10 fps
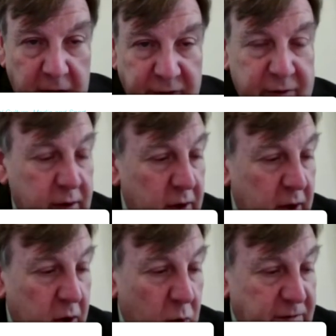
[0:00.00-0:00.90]
First,
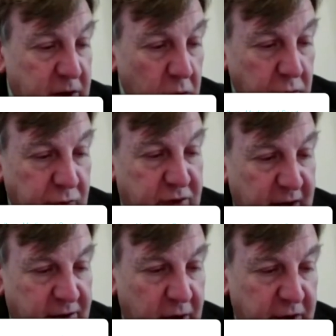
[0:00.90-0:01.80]
we've used
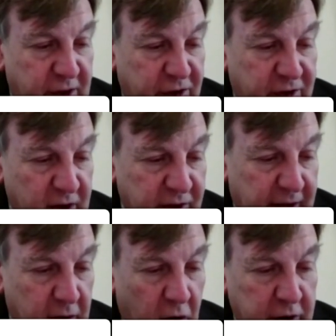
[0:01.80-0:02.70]
data and digital
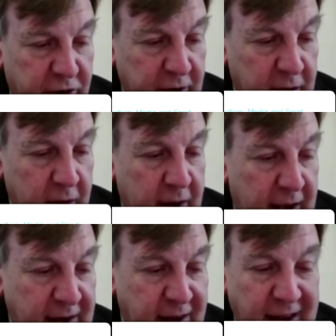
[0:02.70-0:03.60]
technology
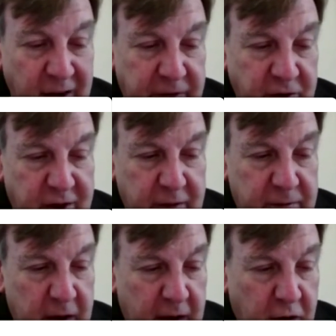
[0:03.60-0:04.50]
in
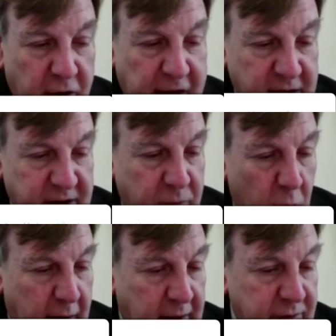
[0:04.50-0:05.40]
innovative and
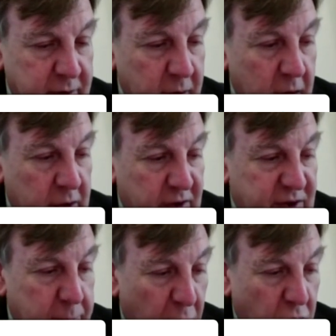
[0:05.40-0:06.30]
creative ways
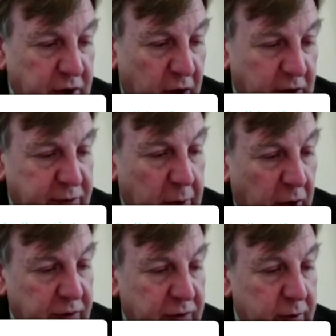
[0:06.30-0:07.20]
to support our
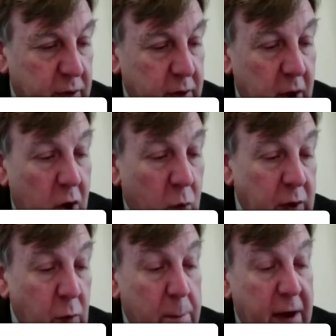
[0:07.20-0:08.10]
response.
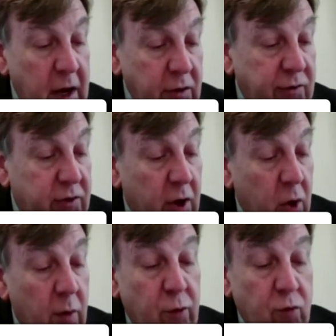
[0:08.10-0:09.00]
We were posed
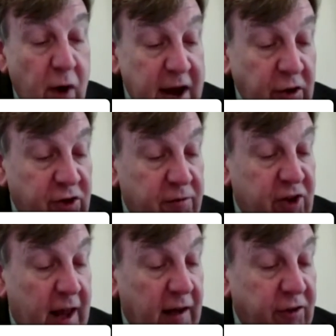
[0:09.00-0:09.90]
with a range of
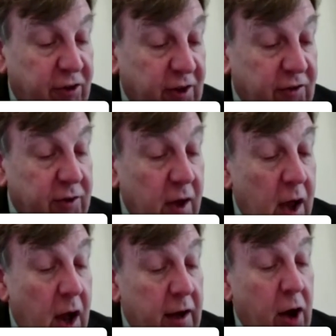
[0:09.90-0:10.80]
challenges,
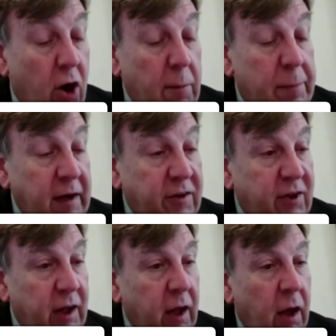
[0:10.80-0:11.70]
and our
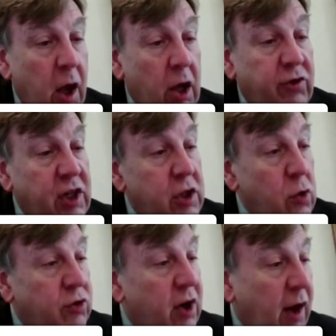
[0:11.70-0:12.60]
ability to
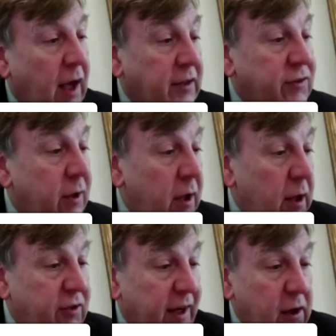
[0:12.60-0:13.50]
utilize
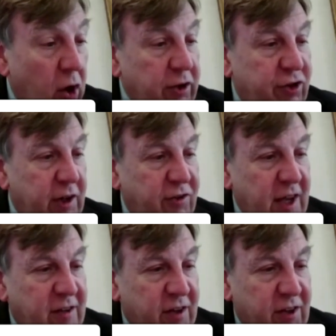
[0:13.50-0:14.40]
technology and
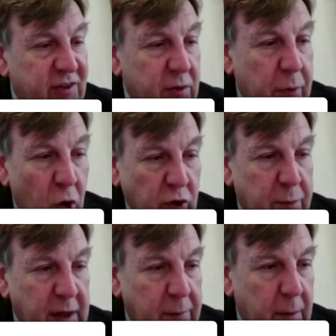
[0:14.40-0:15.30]
data to
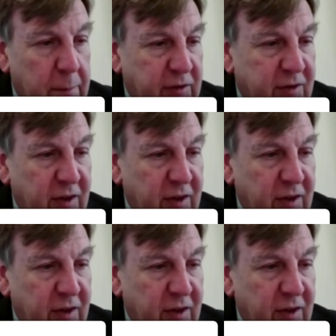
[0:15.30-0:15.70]
support people and